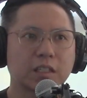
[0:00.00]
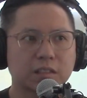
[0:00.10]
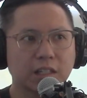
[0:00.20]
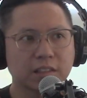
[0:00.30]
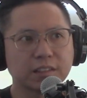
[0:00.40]
Yeah,
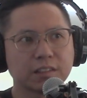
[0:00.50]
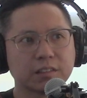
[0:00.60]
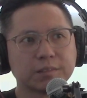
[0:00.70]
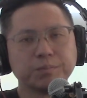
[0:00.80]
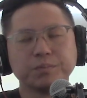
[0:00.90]
exactly.
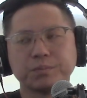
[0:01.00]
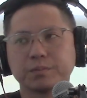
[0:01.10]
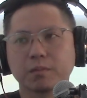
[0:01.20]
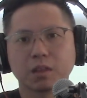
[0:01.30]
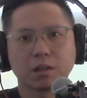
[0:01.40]

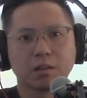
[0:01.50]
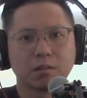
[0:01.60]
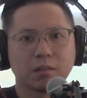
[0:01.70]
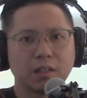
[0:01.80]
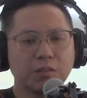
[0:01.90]

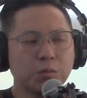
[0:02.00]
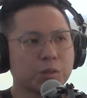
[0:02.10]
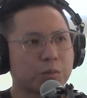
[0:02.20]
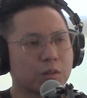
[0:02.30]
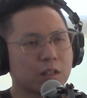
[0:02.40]

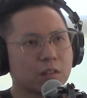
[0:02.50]
Even with